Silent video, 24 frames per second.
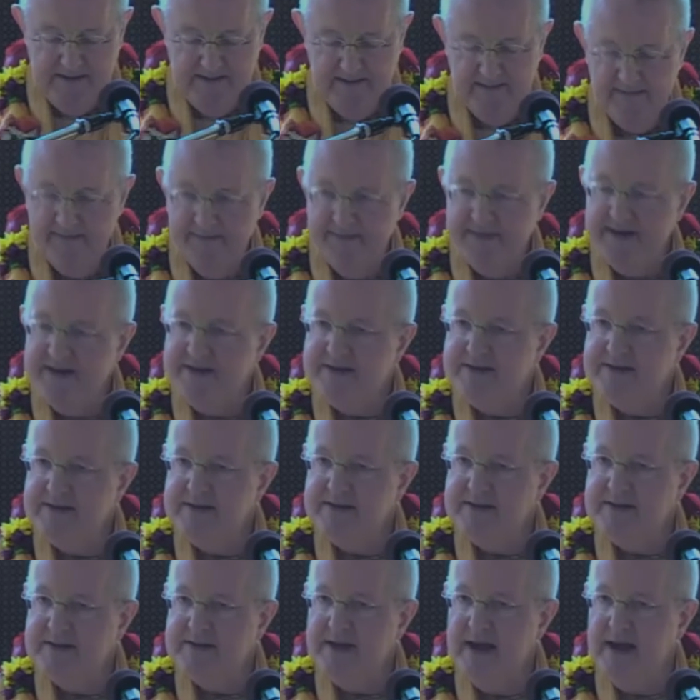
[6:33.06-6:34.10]
There's this
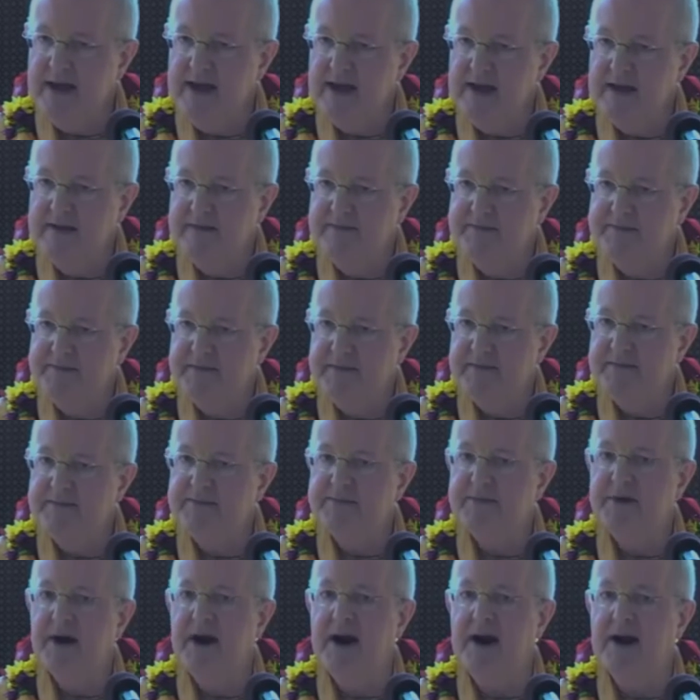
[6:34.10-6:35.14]
saying,
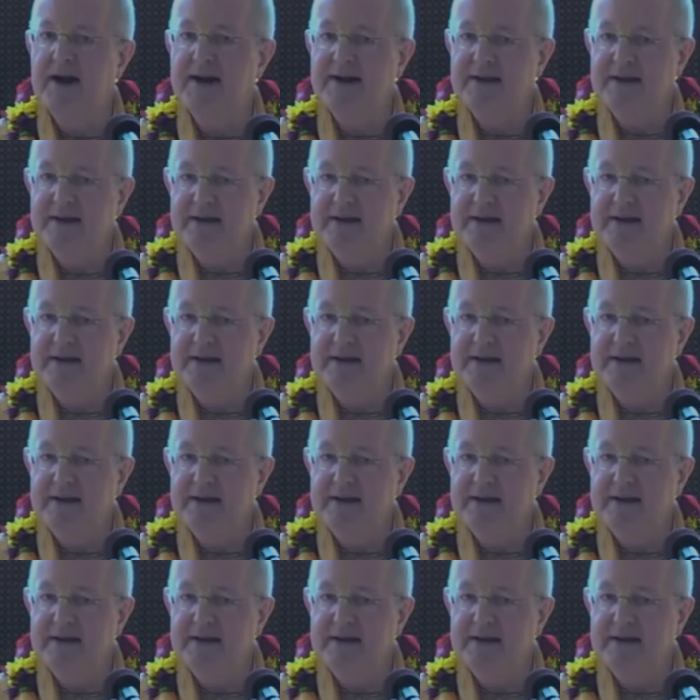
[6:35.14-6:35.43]
pride